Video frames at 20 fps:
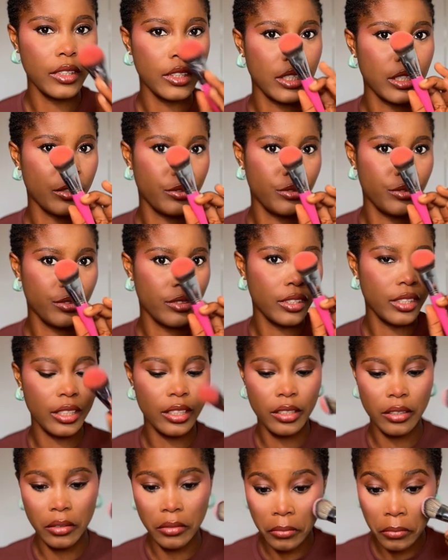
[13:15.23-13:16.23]
I'll use
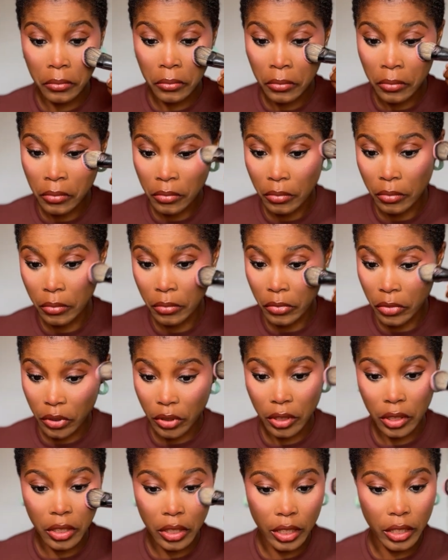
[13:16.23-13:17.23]
the
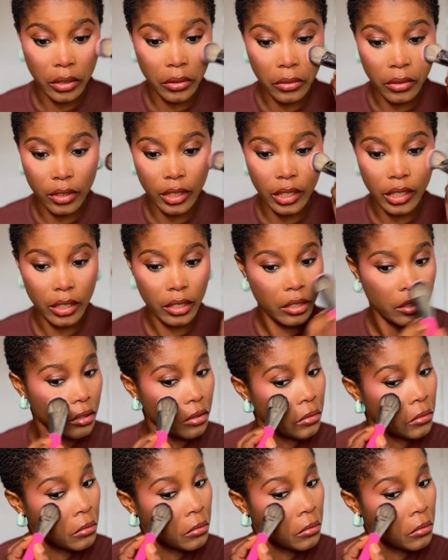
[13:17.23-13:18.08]
brush I used earlier